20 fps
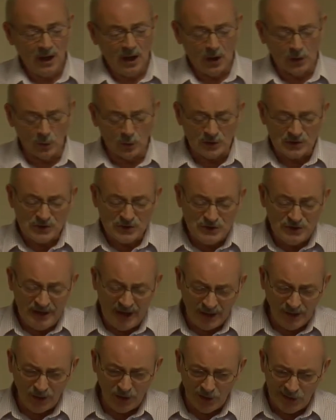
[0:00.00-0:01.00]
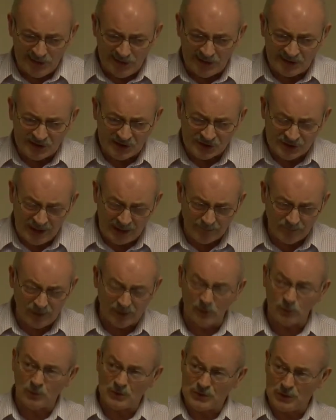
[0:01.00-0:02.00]
although it's generally accepted
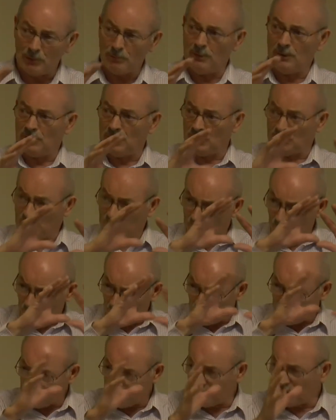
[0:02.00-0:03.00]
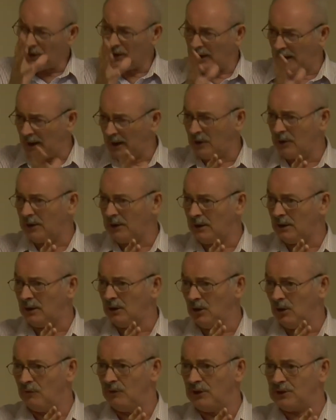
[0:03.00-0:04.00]
it was up in the northern area
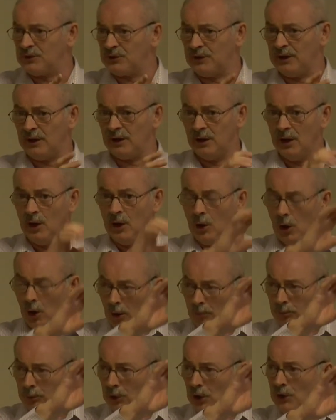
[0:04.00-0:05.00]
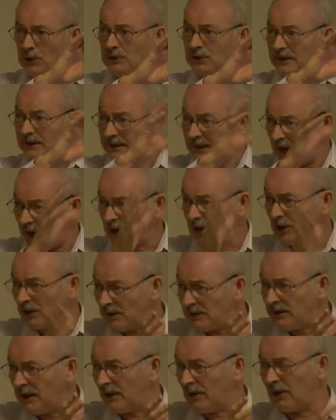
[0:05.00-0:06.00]
of Israel, up around the
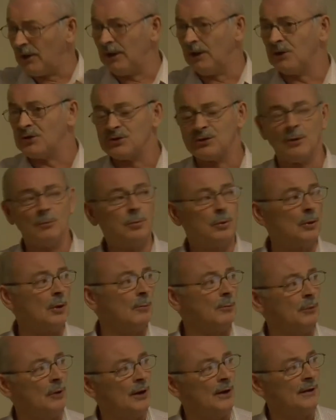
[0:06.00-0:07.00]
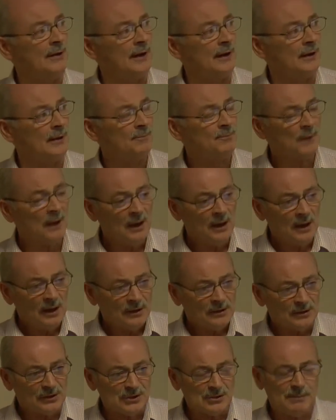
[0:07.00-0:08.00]
Galilee area, somewhere up around there.
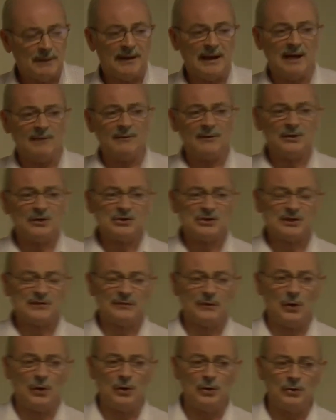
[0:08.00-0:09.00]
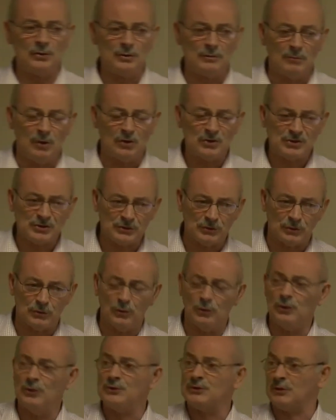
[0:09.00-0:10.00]
There has been evidence found amongst the
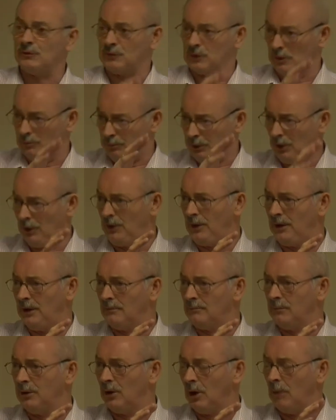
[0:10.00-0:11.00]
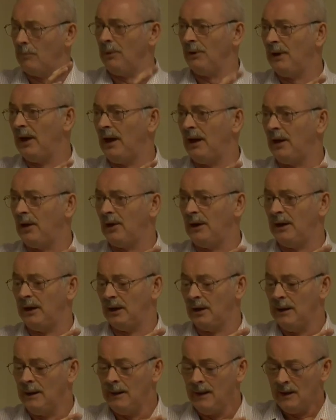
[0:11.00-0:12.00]
ruins of Capernaum up in that
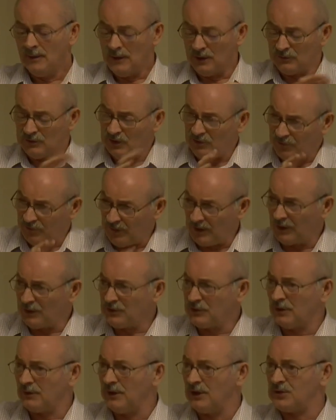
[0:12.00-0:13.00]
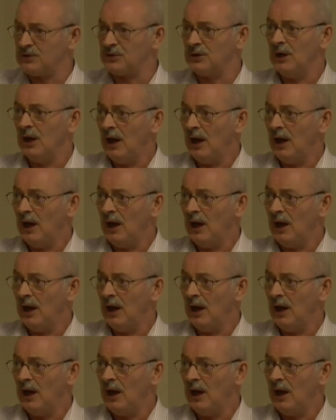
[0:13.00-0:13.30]
area that referred to this,